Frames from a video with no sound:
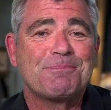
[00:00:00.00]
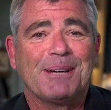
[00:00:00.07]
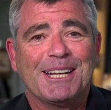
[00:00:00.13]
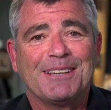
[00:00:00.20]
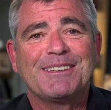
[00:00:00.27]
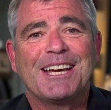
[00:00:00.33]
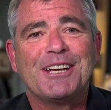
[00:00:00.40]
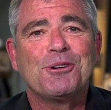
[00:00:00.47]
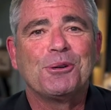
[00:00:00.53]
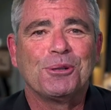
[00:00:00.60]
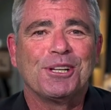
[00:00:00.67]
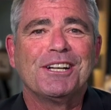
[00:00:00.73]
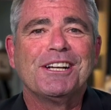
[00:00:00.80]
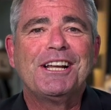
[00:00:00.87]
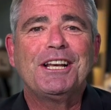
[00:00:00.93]
but they call
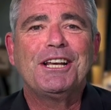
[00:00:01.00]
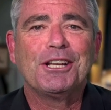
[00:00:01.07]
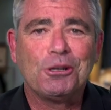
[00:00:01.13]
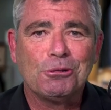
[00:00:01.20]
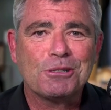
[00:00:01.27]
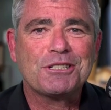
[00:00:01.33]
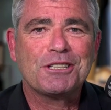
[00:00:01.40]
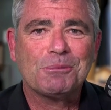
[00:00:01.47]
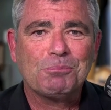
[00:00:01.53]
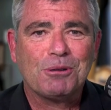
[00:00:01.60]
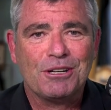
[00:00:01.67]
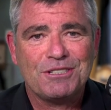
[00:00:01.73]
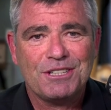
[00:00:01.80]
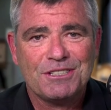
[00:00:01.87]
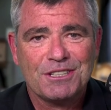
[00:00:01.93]
it linguistic
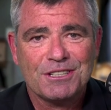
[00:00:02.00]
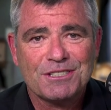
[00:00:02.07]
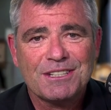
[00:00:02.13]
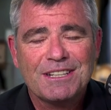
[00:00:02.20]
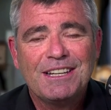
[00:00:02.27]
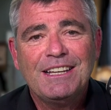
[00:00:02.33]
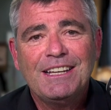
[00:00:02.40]
processes.